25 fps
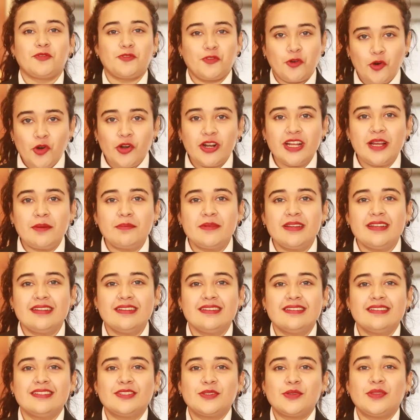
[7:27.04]
before
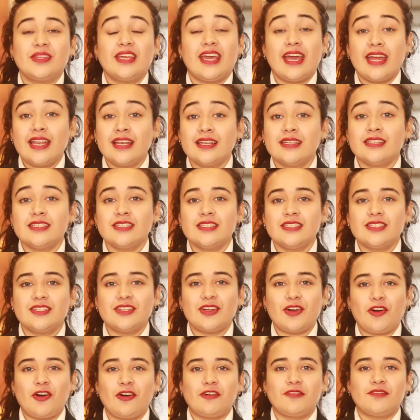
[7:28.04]
coming to the end
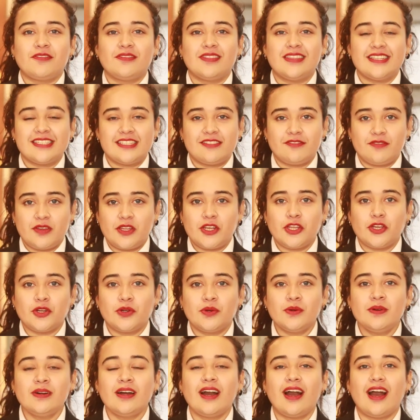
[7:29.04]
of this
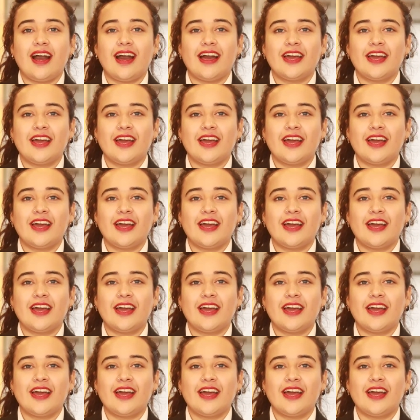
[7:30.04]
video,